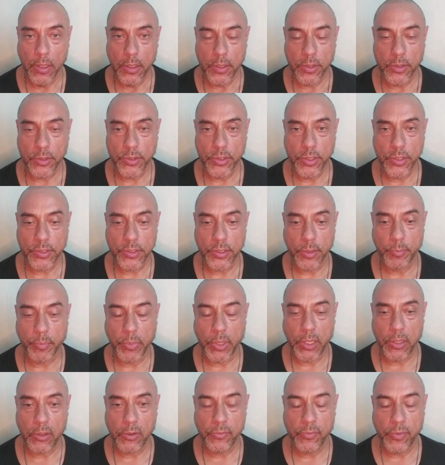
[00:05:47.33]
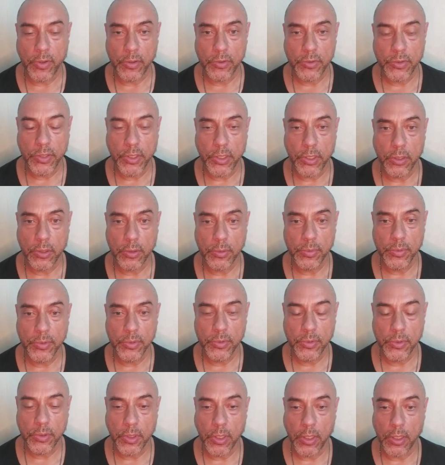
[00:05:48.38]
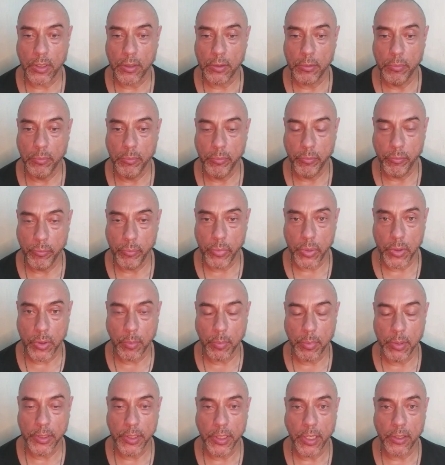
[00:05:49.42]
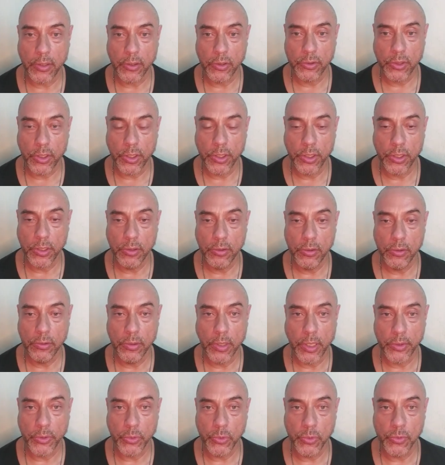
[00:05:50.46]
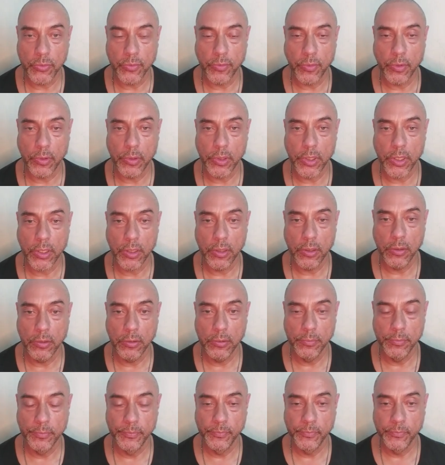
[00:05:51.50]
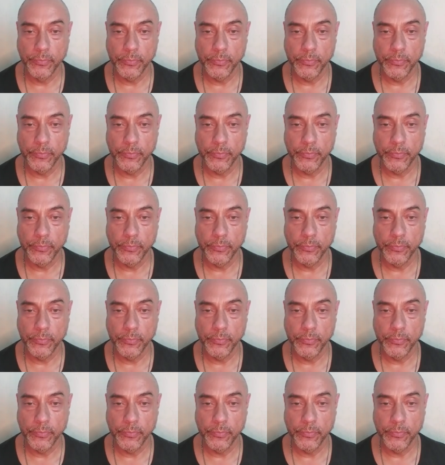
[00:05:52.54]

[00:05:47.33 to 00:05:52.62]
It's just a part of ourselves, probably another ego, a useful ego